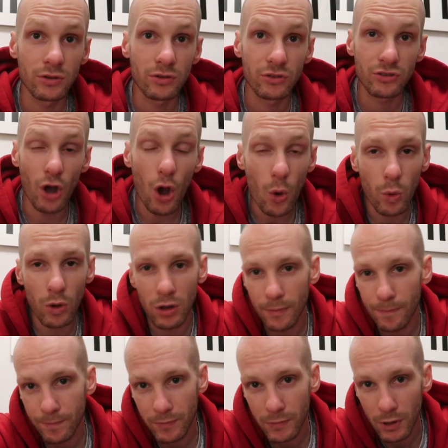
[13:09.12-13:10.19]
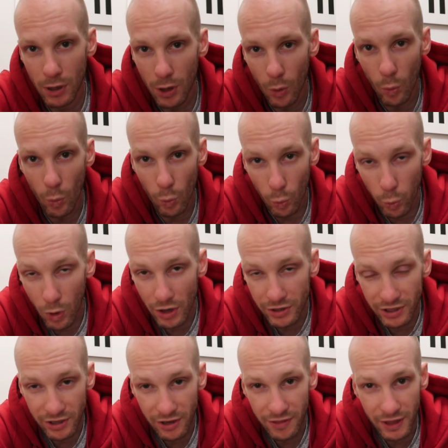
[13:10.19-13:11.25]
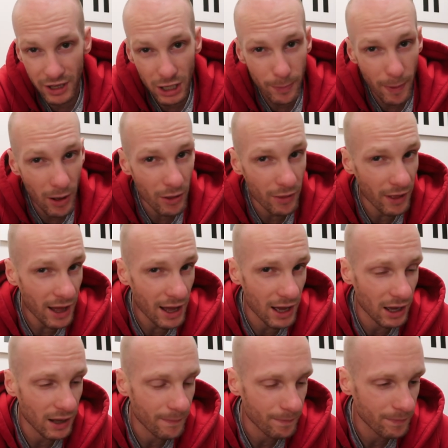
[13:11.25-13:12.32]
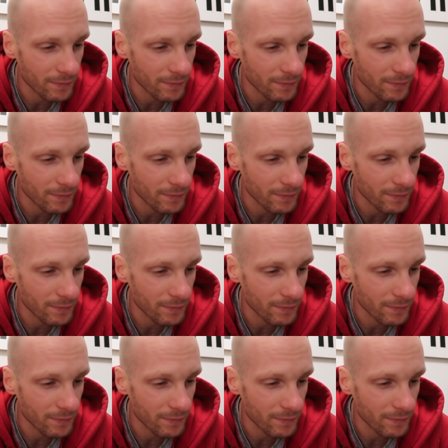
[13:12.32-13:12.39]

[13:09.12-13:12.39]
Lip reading: So, what did you think about that?